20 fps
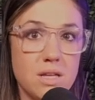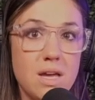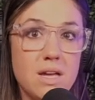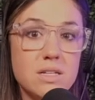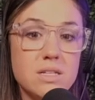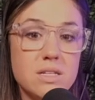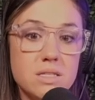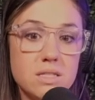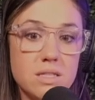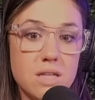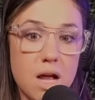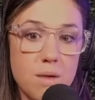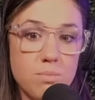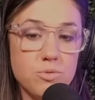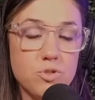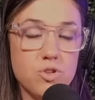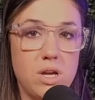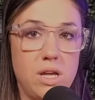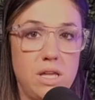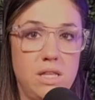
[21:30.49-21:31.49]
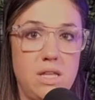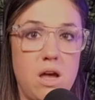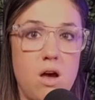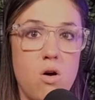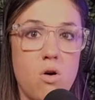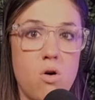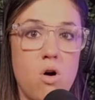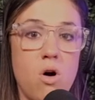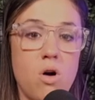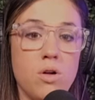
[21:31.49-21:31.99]
to stop drinking the
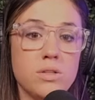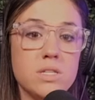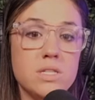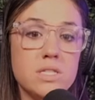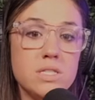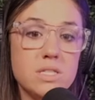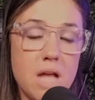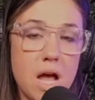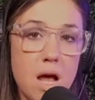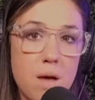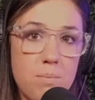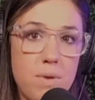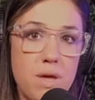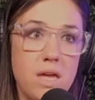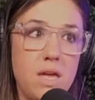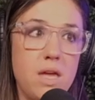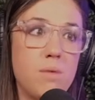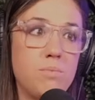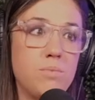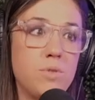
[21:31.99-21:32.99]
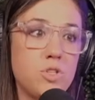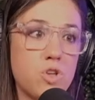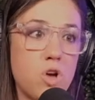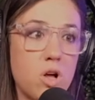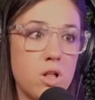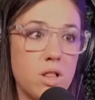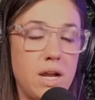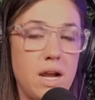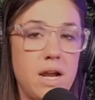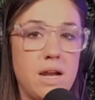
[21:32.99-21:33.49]
alcohol, to stop picking up the
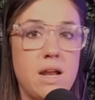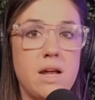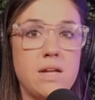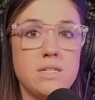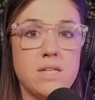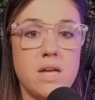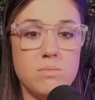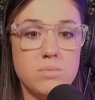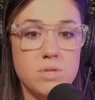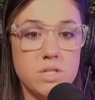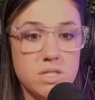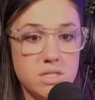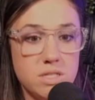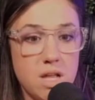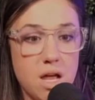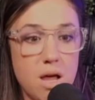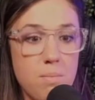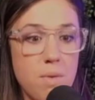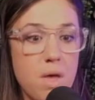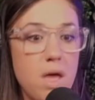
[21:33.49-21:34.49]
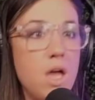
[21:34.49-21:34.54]
chocolate at nighttime, to stop,